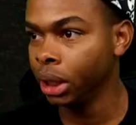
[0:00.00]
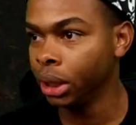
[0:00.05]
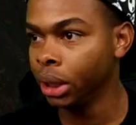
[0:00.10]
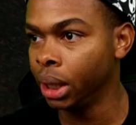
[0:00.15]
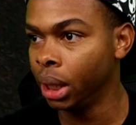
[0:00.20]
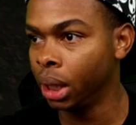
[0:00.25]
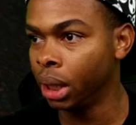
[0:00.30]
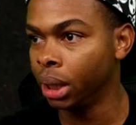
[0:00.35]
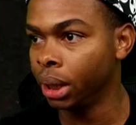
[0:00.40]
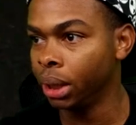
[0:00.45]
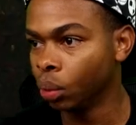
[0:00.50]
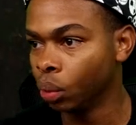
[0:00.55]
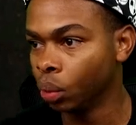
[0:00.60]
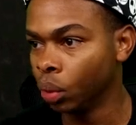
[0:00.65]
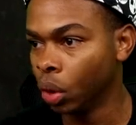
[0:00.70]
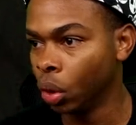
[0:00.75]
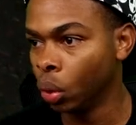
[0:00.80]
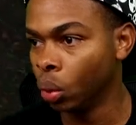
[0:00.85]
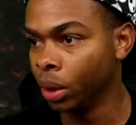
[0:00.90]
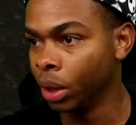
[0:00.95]
You're done.
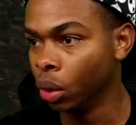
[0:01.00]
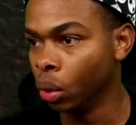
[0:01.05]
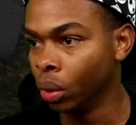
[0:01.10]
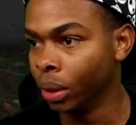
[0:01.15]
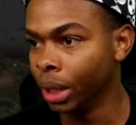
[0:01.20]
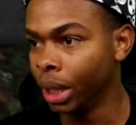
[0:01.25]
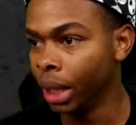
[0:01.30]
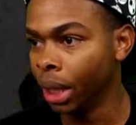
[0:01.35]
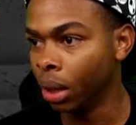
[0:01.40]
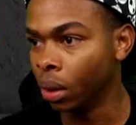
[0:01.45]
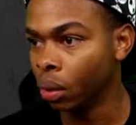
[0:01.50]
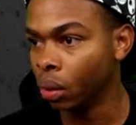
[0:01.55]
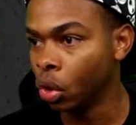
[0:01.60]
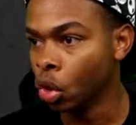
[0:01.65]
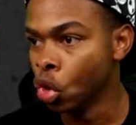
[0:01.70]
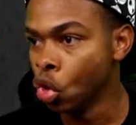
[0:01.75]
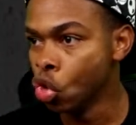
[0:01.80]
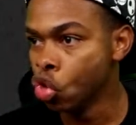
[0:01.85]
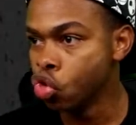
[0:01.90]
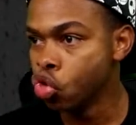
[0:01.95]
Oh, we going down.
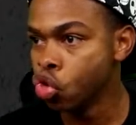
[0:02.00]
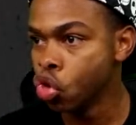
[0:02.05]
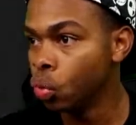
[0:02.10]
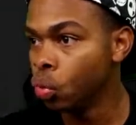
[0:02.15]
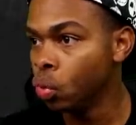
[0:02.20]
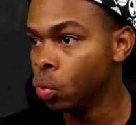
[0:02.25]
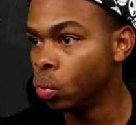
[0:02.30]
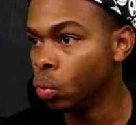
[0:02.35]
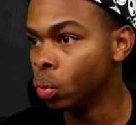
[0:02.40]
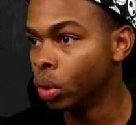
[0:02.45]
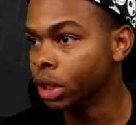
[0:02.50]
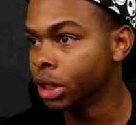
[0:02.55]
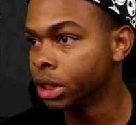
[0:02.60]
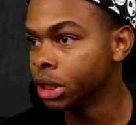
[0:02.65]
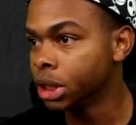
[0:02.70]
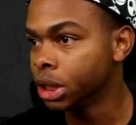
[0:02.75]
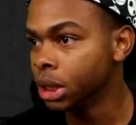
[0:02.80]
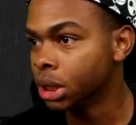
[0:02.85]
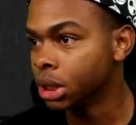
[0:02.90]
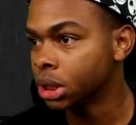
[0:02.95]
Ooh, what
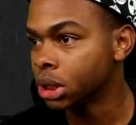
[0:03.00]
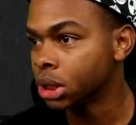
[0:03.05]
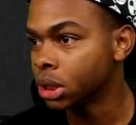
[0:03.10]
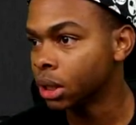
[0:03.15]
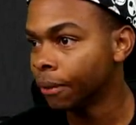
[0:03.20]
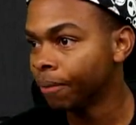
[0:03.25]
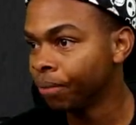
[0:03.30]
is this?